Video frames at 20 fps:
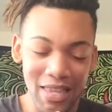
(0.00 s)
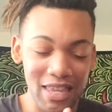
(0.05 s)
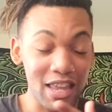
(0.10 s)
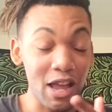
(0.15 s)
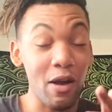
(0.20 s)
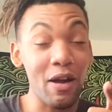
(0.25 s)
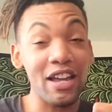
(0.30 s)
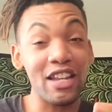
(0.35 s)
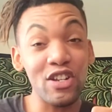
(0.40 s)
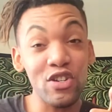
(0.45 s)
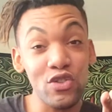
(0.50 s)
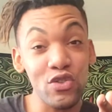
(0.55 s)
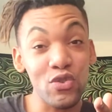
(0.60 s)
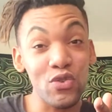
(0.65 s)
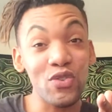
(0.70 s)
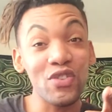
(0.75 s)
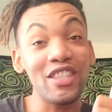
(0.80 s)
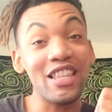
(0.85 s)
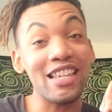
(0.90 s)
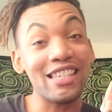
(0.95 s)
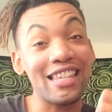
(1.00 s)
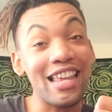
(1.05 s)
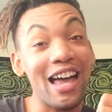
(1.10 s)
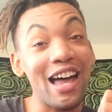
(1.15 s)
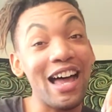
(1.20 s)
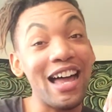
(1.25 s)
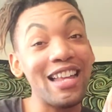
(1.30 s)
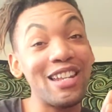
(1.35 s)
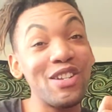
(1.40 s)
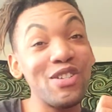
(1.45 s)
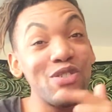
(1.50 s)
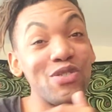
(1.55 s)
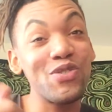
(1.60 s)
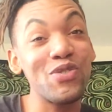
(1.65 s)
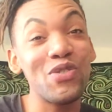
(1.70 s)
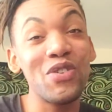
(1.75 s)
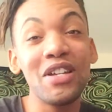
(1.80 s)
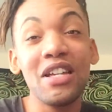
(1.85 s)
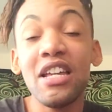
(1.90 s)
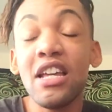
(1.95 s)
I knew. That's how I knew.
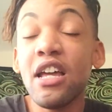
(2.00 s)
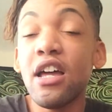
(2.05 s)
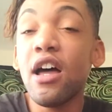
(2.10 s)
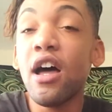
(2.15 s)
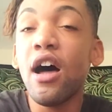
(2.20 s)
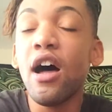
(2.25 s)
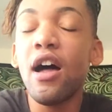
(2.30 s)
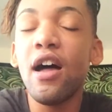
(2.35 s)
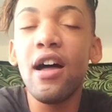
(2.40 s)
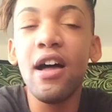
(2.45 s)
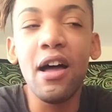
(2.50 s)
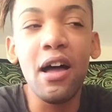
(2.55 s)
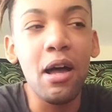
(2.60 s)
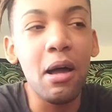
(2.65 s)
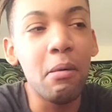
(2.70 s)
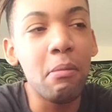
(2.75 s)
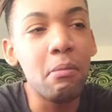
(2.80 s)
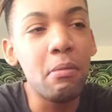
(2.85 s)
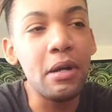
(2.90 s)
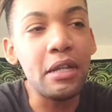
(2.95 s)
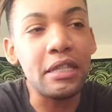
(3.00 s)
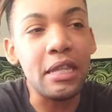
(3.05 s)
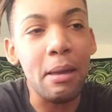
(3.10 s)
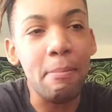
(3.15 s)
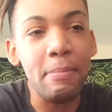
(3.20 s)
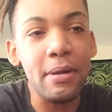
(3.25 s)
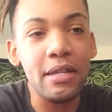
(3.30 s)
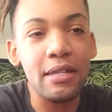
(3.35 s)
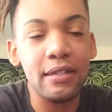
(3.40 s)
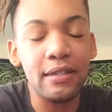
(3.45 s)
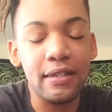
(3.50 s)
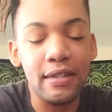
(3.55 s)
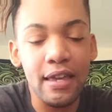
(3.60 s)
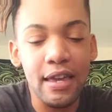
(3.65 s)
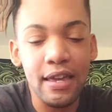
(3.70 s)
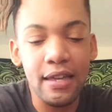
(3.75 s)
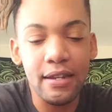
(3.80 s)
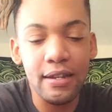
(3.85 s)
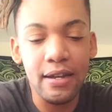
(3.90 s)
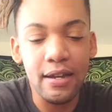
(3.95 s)
Um, with that being
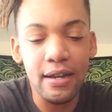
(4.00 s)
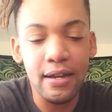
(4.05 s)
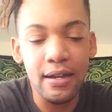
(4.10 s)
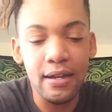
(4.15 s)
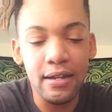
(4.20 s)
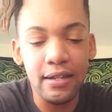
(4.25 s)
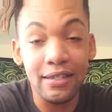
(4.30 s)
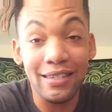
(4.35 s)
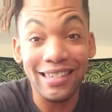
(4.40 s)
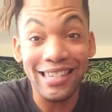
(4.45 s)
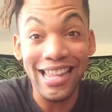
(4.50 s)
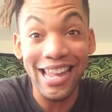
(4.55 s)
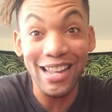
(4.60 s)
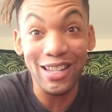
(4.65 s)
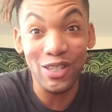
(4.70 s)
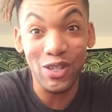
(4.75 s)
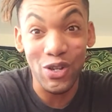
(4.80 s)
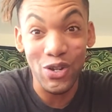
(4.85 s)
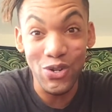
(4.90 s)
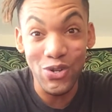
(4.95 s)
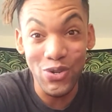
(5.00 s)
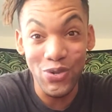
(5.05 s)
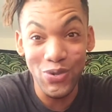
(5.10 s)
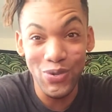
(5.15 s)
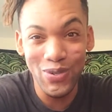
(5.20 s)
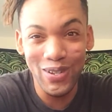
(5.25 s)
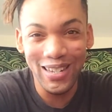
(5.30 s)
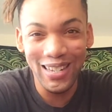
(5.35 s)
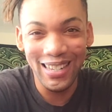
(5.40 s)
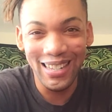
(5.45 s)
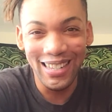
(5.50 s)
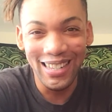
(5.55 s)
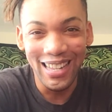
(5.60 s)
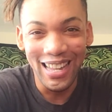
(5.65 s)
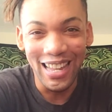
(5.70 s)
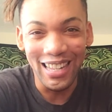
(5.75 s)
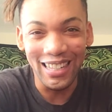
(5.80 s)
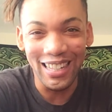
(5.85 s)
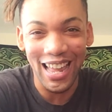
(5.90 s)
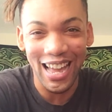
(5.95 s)
said, uh, stay tuned.
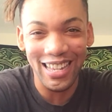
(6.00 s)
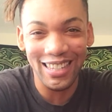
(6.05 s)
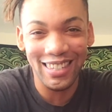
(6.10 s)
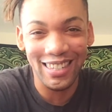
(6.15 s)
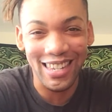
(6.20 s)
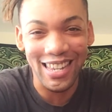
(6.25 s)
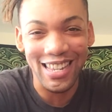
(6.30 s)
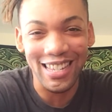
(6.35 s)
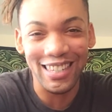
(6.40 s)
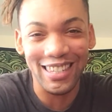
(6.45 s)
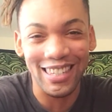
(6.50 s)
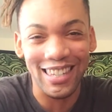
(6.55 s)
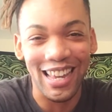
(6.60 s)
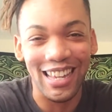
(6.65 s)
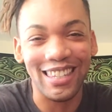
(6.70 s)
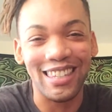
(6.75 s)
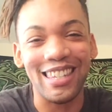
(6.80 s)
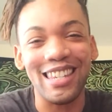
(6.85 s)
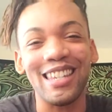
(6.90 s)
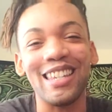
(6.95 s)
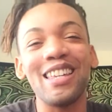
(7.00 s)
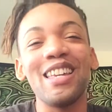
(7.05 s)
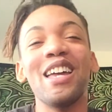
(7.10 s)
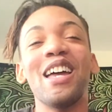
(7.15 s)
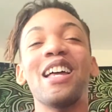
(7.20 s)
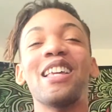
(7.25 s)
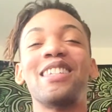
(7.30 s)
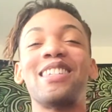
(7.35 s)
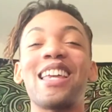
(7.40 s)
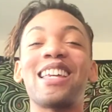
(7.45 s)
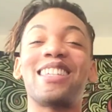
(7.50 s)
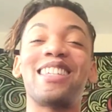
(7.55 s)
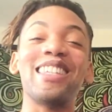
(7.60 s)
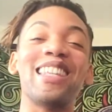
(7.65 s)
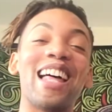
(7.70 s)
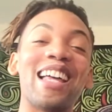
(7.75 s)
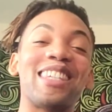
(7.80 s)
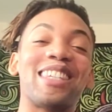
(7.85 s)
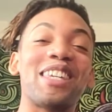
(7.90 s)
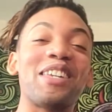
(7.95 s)
Light skin, sexy, sexy
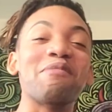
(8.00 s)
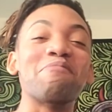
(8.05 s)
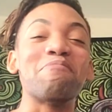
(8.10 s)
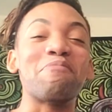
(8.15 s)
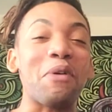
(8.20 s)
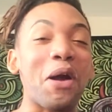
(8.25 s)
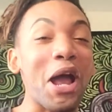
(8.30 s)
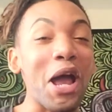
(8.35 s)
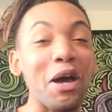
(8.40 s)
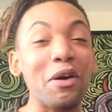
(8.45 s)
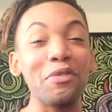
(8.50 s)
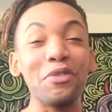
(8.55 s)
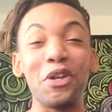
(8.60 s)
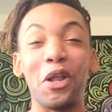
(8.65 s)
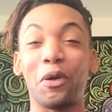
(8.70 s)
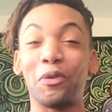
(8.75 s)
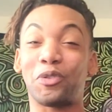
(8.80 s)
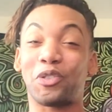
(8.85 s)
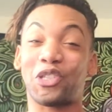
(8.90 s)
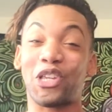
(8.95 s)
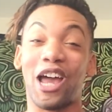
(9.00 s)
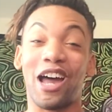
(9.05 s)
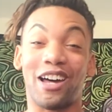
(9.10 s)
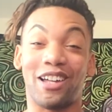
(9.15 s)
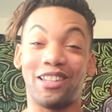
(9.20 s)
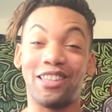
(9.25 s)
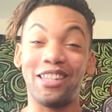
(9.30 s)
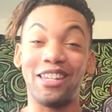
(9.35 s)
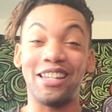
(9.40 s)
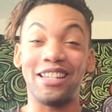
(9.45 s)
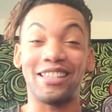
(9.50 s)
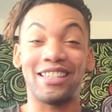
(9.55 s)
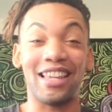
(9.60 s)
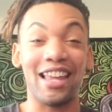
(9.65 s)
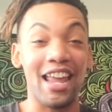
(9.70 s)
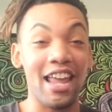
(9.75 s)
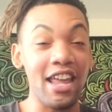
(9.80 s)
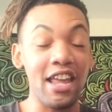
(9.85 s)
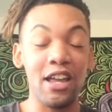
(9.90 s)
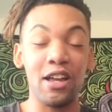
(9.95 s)
light skin, brown no chocolate
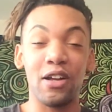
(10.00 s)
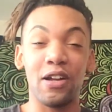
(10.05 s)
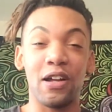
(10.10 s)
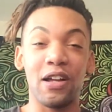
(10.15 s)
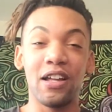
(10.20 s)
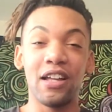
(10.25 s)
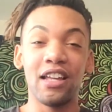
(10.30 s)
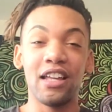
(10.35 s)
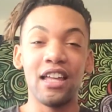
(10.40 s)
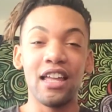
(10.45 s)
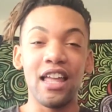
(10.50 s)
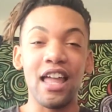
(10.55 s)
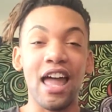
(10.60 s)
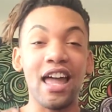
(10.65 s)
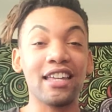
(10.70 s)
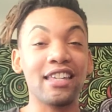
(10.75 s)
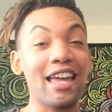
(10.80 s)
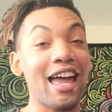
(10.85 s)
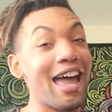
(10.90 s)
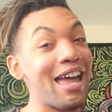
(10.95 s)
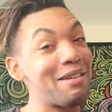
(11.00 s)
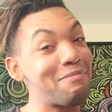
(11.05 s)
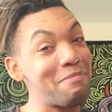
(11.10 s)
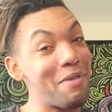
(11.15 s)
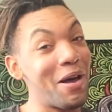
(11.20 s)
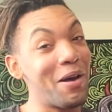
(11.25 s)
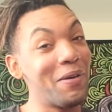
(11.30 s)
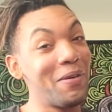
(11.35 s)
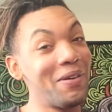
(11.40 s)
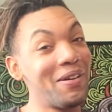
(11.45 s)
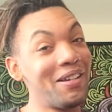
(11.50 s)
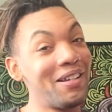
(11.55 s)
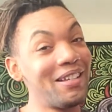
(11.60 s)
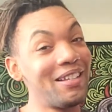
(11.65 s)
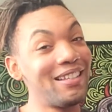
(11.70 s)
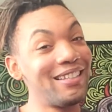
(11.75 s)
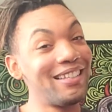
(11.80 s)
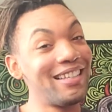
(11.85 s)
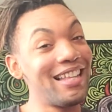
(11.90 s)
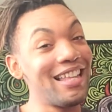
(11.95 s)
is here aka Mo.
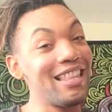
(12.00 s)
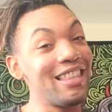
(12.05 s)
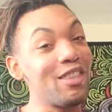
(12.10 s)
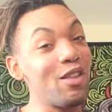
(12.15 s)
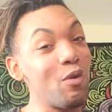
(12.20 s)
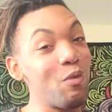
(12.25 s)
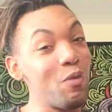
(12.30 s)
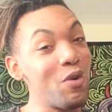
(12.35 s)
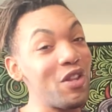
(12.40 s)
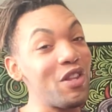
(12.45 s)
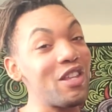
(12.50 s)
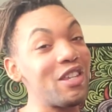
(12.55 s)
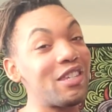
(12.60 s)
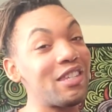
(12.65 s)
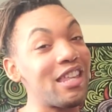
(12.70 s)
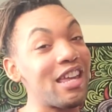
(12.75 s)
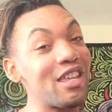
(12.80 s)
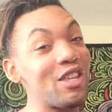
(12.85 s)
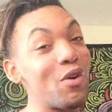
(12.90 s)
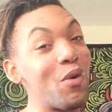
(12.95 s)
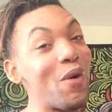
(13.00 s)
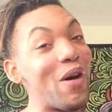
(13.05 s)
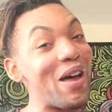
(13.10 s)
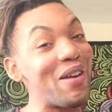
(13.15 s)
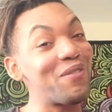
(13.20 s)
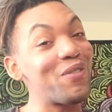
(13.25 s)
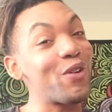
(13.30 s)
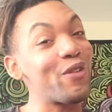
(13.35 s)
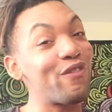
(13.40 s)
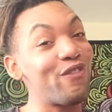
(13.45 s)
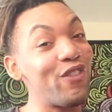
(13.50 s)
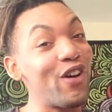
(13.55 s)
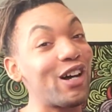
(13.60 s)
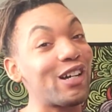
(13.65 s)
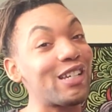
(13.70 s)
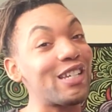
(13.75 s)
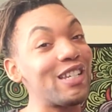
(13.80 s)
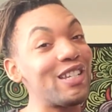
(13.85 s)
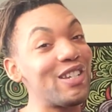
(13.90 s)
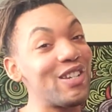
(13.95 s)
The realest that you'll ever
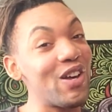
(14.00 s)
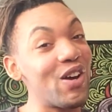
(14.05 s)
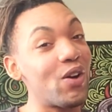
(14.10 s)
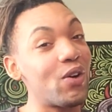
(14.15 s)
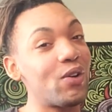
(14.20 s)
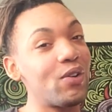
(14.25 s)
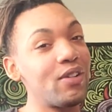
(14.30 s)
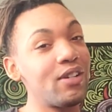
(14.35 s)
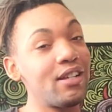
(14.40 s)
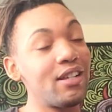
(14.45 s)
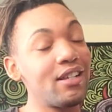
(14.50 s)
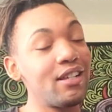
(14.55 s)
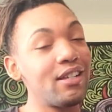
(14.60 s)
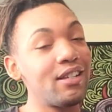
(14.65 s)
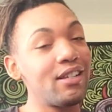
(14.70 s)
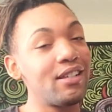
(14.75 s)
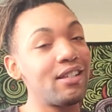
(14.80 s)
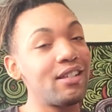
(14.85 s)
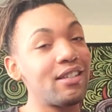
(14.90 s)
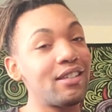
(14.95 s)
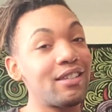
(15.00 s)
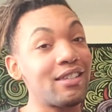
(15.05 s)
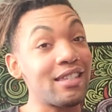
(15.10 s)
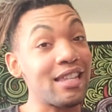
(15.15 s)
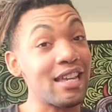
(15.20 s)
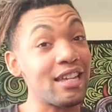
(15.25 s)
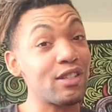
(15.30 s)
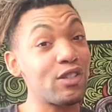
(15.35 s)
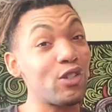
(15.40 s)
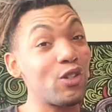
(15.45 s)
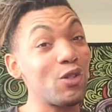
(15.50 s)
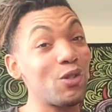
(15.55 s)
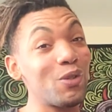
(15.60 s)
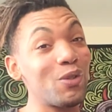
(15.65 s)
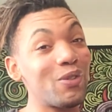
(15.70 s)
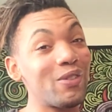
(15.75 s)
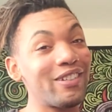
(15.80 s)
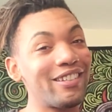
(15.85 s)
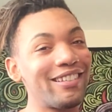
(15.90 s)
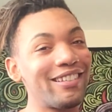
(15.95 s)
fucking know. Stay tuned.